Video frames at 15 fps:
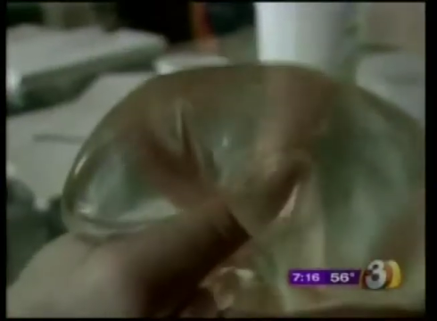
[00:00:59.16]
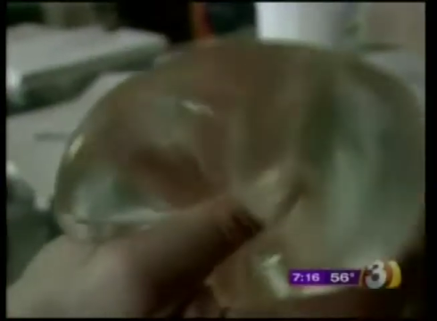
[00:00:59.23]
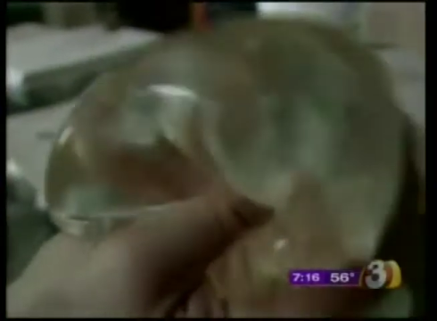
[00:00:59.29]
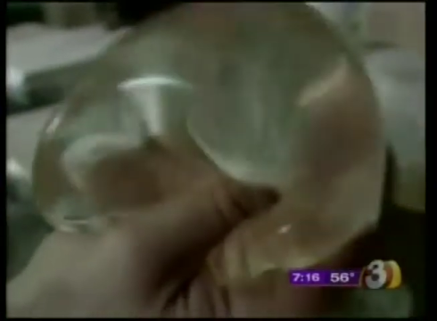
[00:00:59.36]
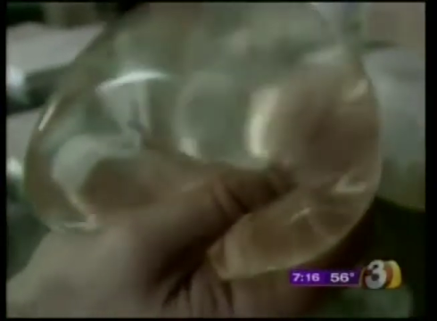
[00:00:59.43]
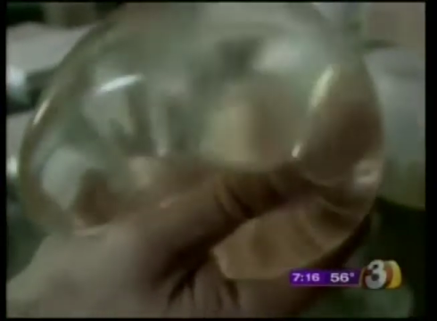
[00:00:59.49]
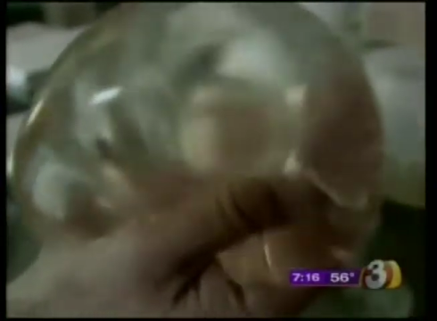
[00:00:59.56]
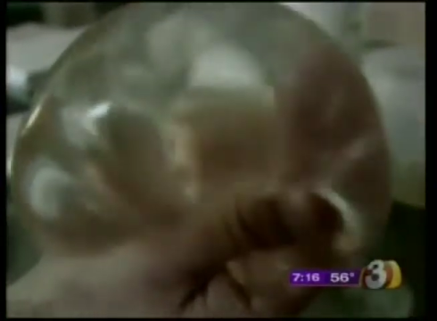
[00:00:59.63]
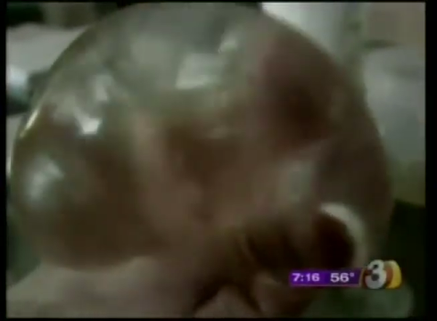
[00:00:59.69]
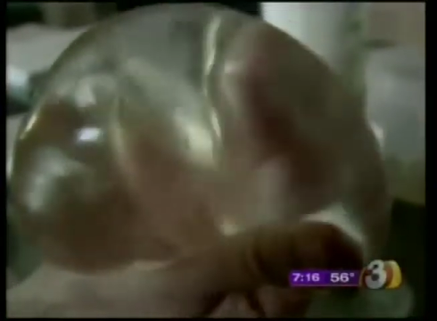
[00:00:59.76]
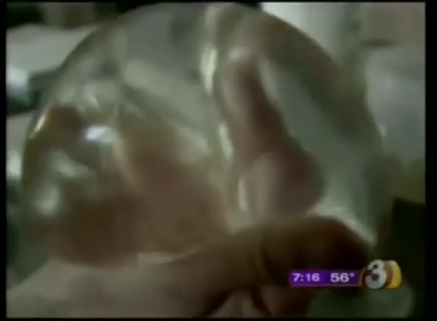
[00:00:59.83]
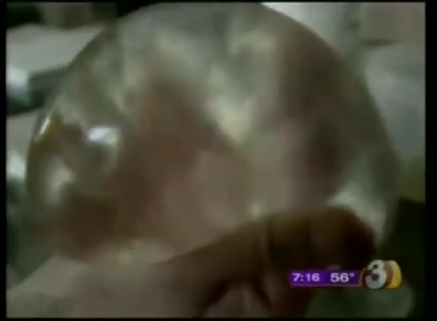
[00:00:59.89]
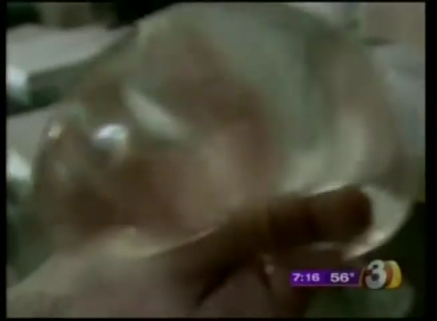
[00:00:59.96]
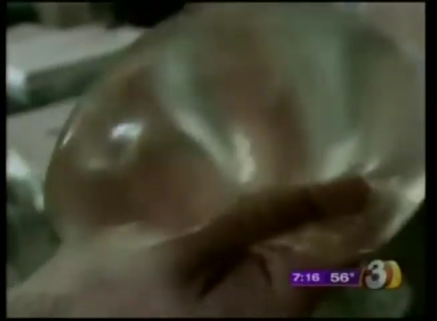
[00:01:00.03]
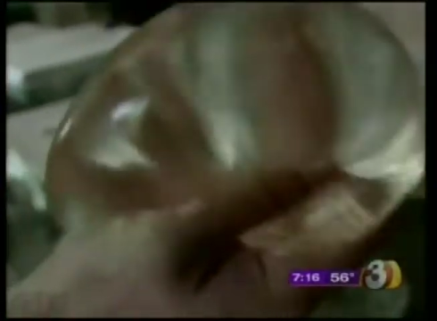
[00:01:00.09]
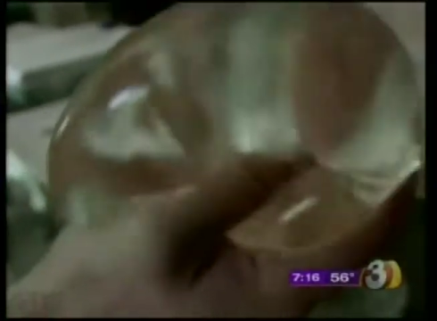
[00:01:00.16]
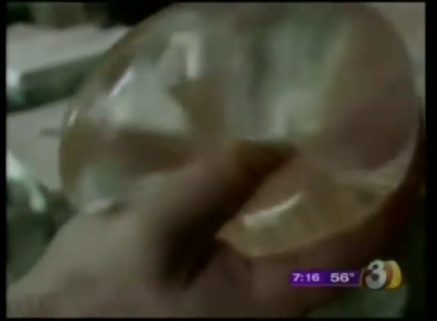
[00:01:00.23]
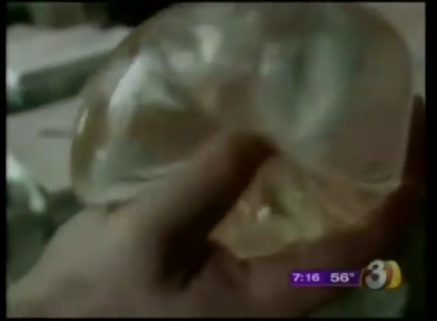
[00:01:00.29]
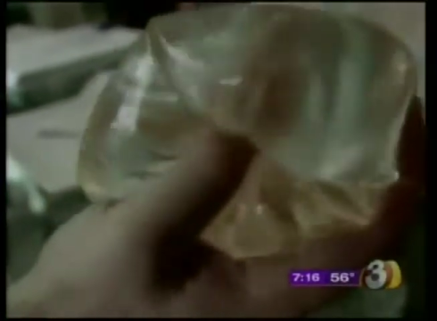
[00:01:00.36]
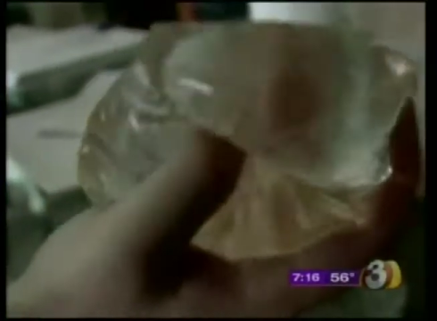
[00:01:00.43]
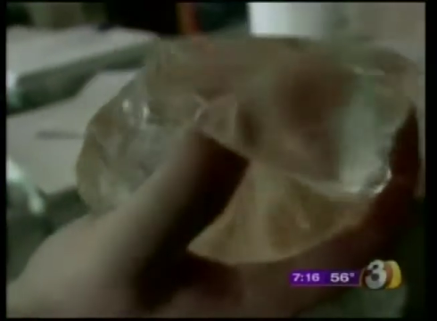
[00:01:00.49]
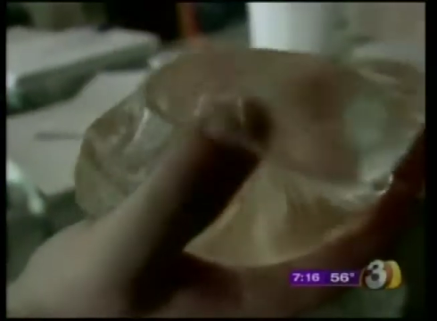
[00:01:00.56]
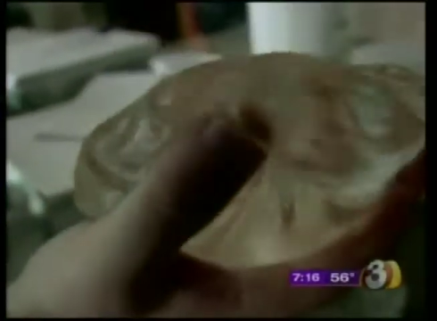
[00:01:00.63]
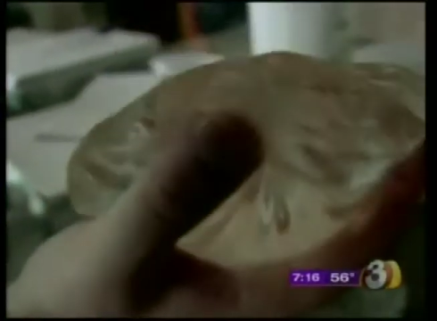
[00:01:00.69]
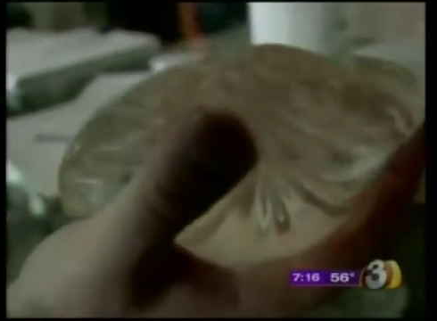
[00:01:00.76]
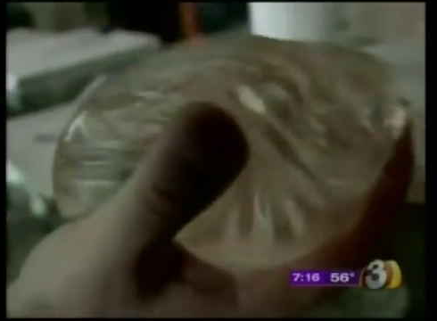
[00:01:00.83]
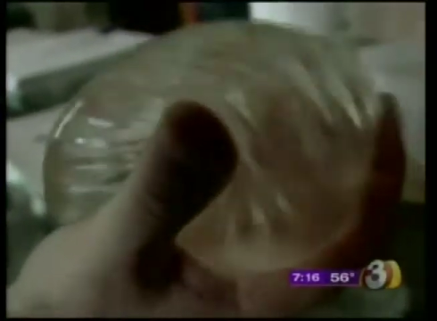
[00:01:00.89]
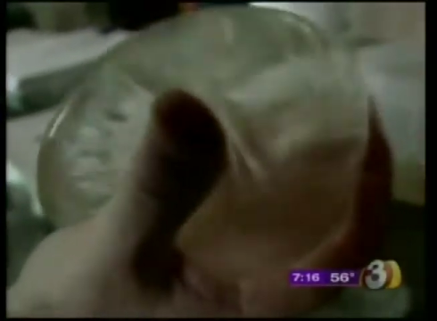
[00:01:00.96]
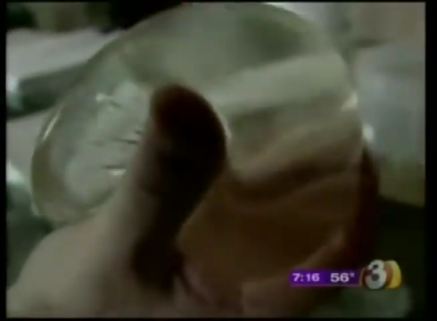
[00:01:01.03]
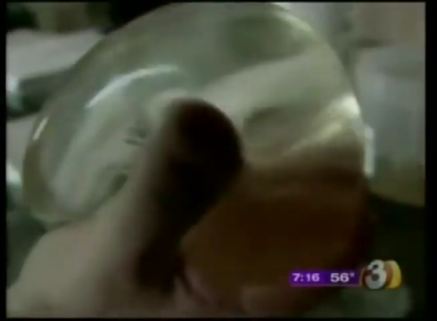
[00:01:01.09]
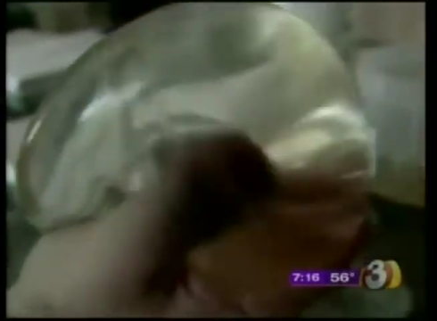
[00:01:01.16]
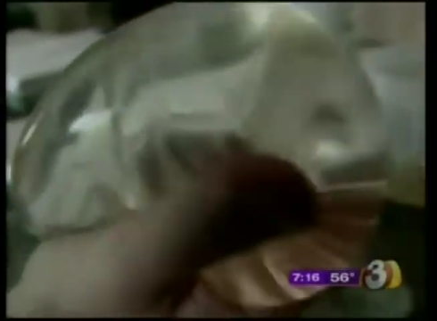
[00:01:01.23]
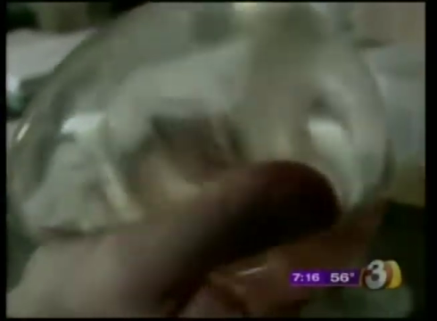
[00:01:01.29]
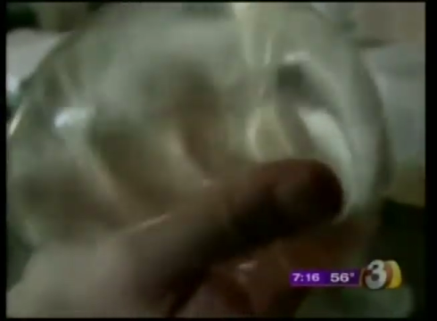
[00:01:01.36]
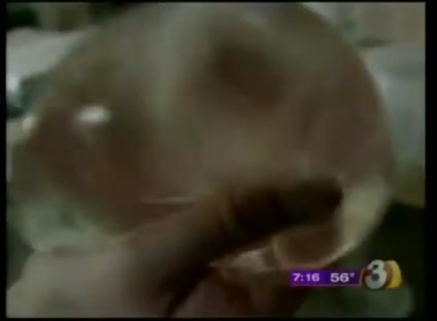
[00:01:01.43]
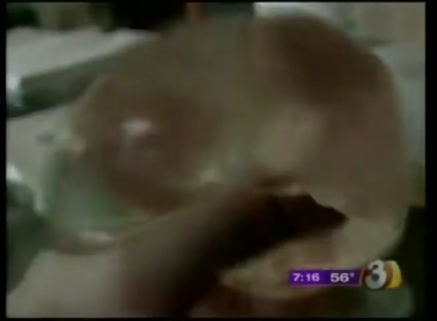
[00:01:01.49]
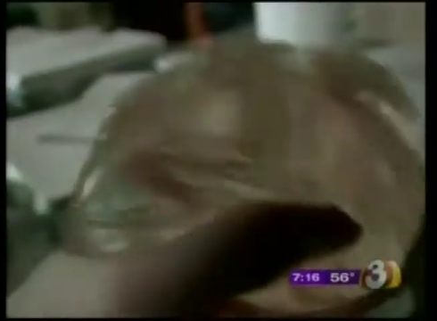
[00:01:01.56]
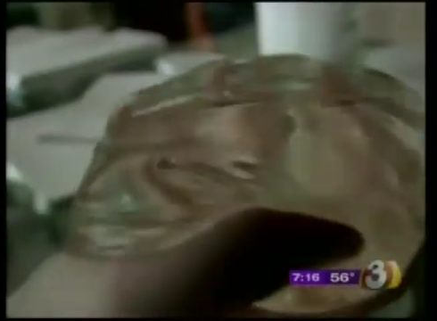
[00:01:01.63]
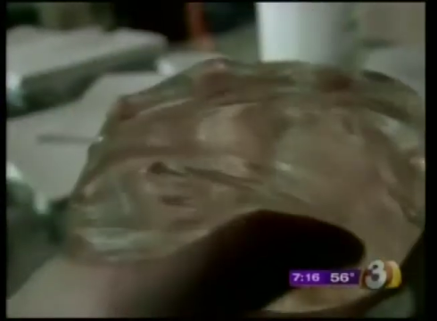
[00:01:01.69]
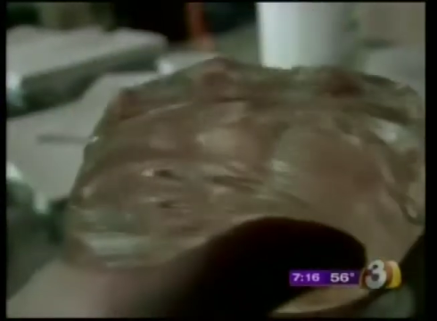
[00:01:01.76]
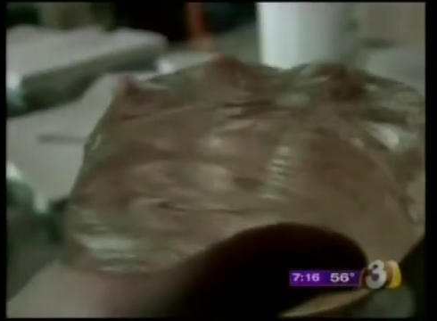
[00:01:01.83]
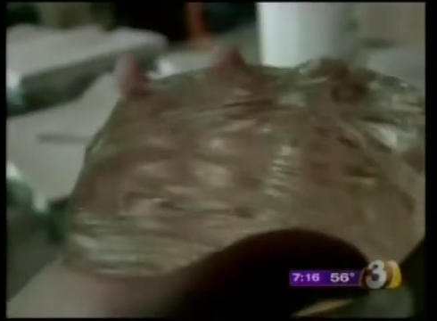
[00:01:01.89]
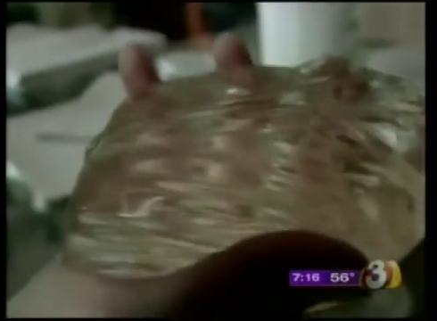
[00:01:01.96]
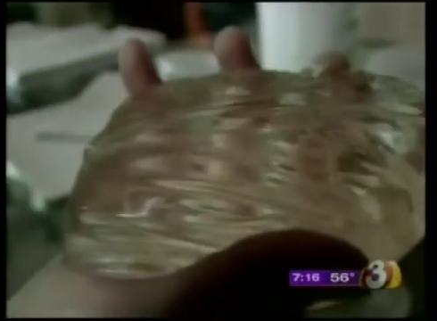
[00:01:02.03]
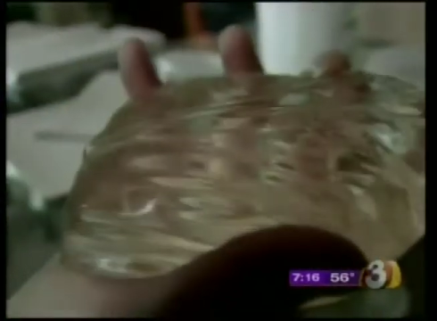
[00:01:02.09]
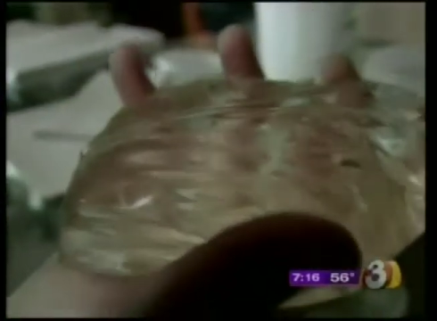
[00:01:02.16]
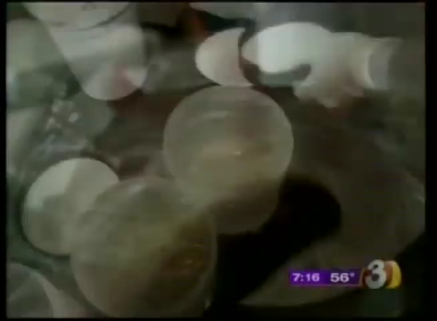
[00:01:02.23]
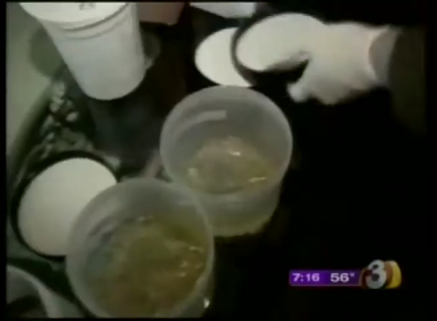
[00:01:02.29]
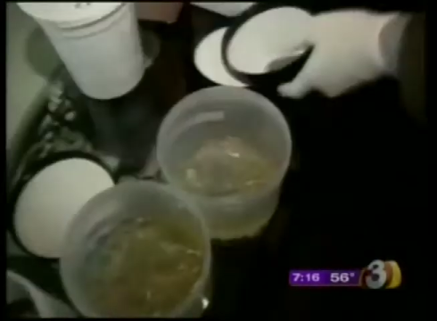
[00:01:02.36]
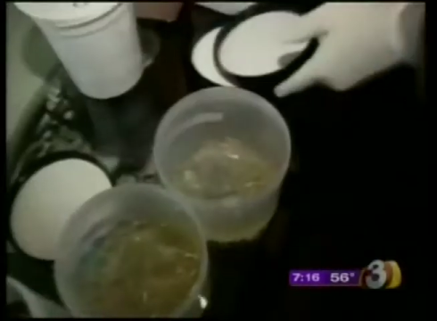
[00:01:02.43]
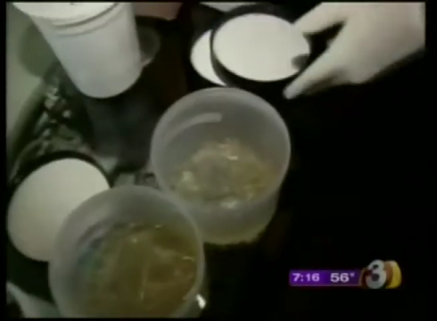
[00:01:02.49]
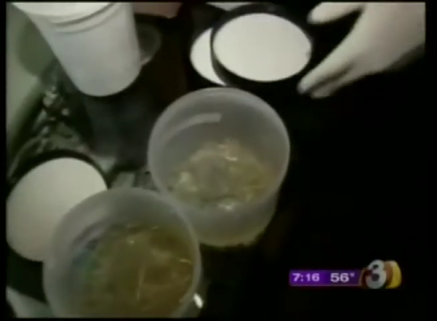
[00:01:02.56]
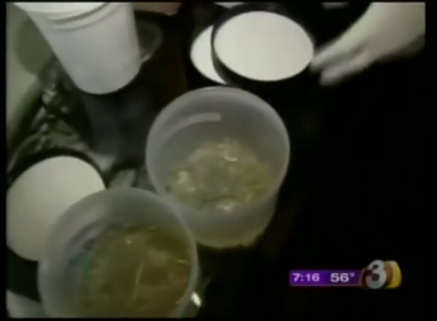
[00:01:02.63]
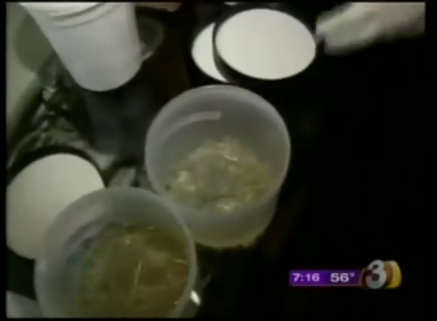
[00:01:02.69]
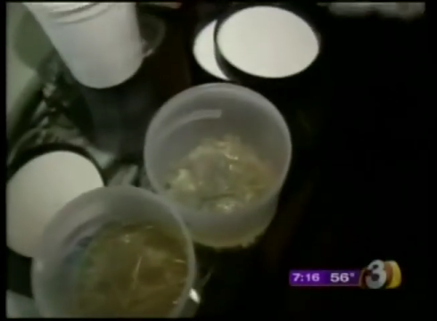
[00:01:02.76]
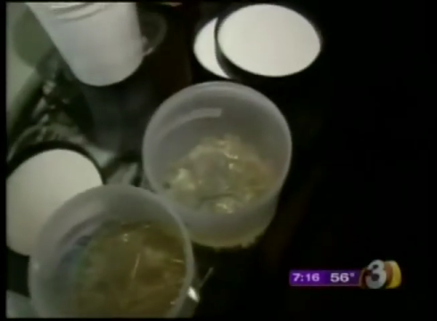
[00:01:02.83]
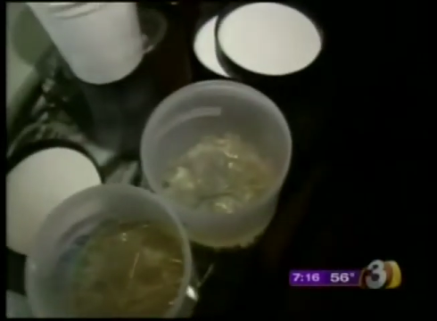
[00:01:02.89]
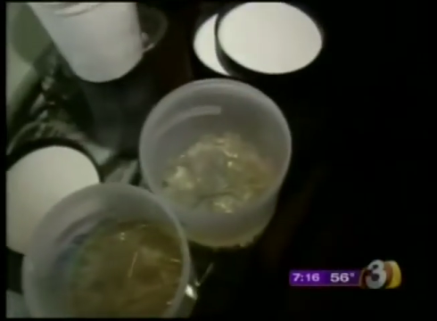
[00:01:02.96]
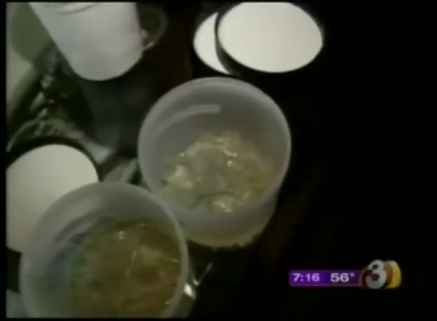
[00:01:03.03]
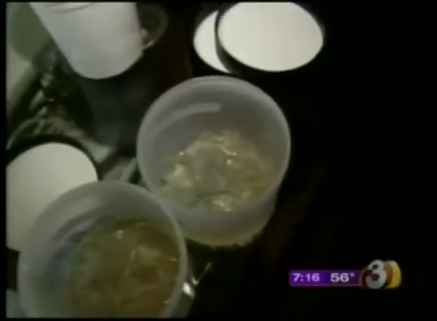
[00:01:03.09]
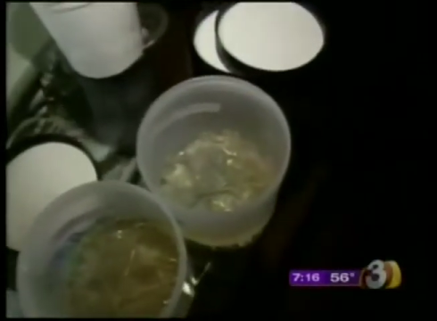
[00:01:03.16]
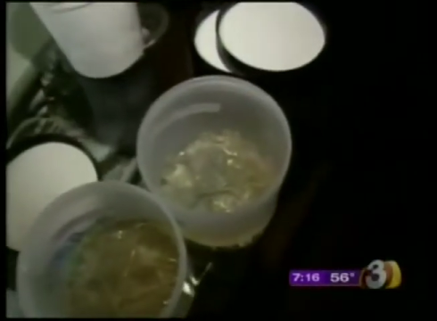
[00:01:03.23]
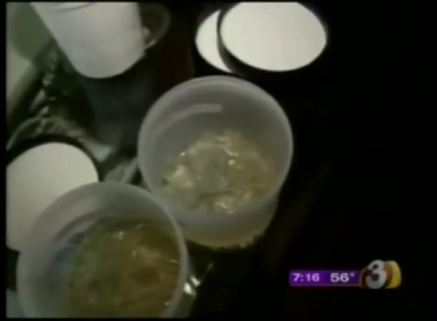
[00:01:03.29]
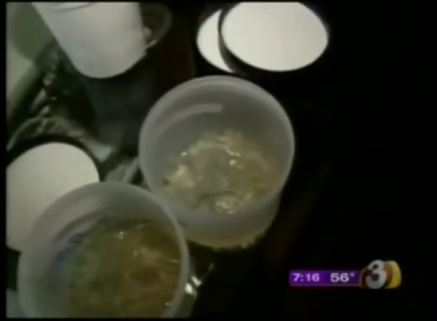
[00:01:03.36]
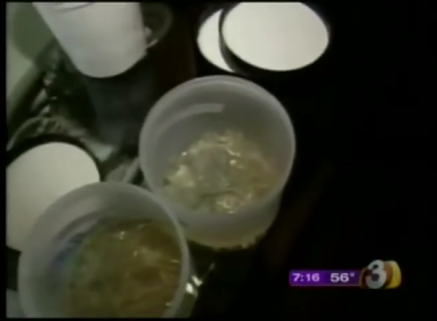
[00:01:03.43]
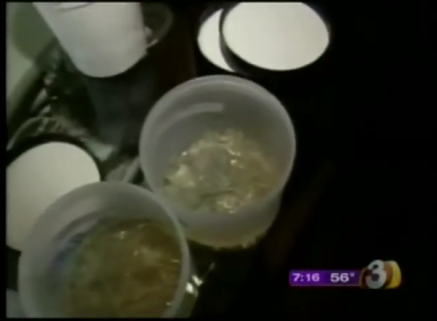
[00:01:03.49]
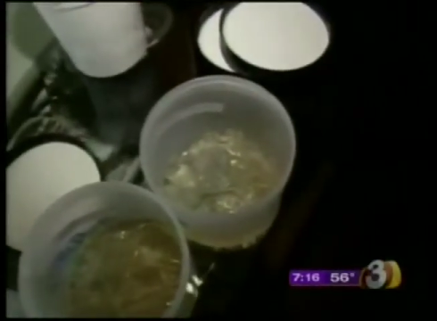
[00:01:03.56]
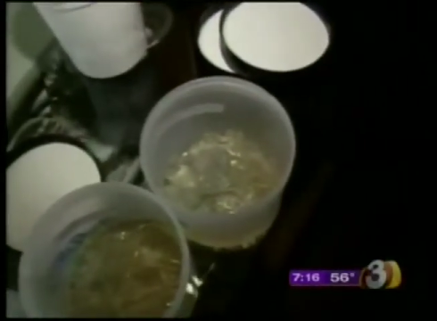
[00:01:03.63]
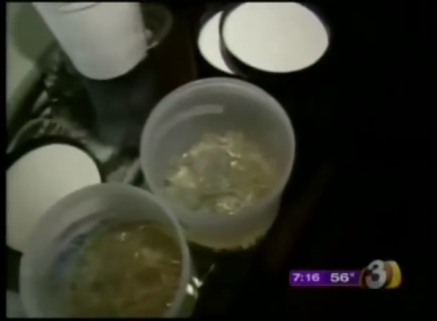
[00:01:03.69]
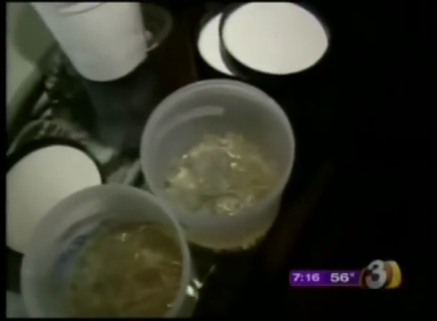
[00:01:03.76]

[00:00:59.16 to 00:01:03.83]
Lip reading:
No face is visible, so there are no lips to read.